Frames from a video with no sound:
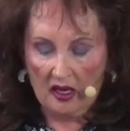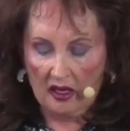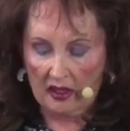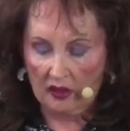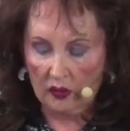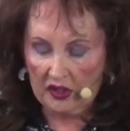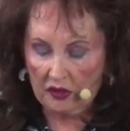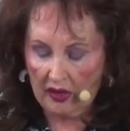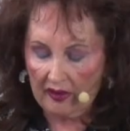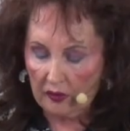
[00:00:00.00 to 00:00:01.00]
On a
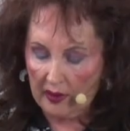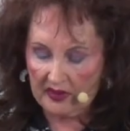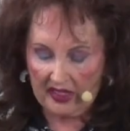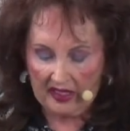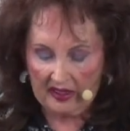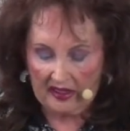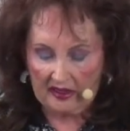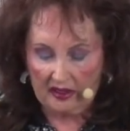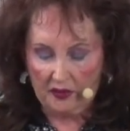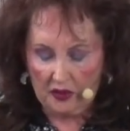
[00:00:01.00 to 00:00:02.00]
witchcraft website, it
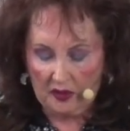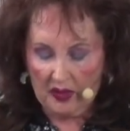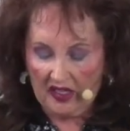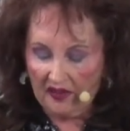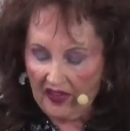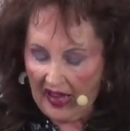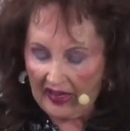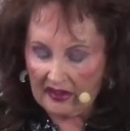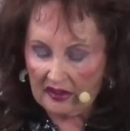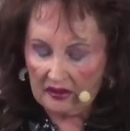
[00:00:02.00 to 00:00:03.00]
says, if you speak a
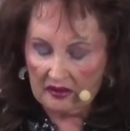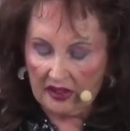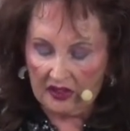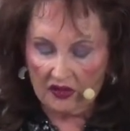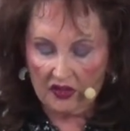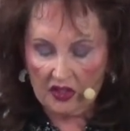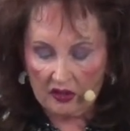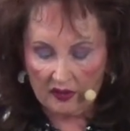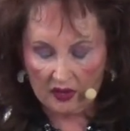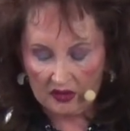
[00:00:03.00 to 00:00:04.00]
fact into the
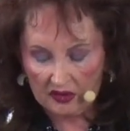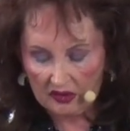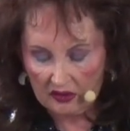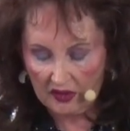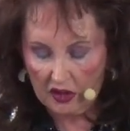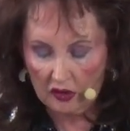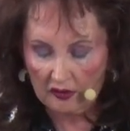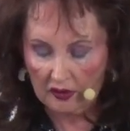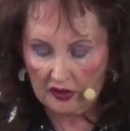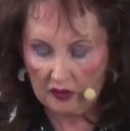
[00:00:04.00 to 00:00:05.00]

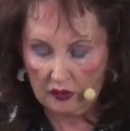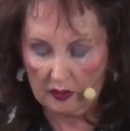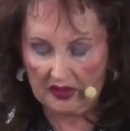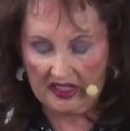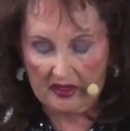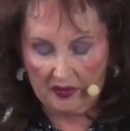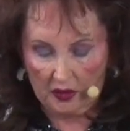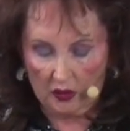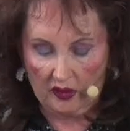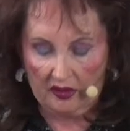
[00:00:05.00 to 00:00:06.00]
universe will believe
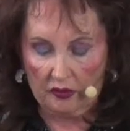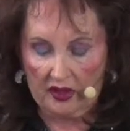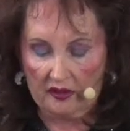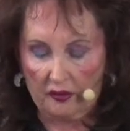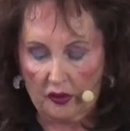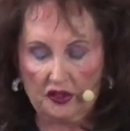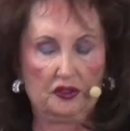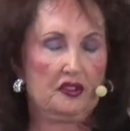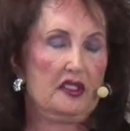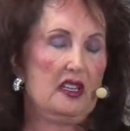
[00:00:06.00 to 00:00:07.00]
you and reinforce
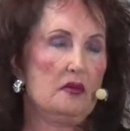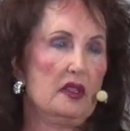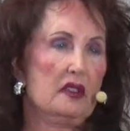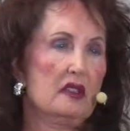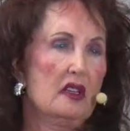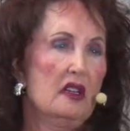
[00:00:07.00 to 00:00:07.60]
your statement.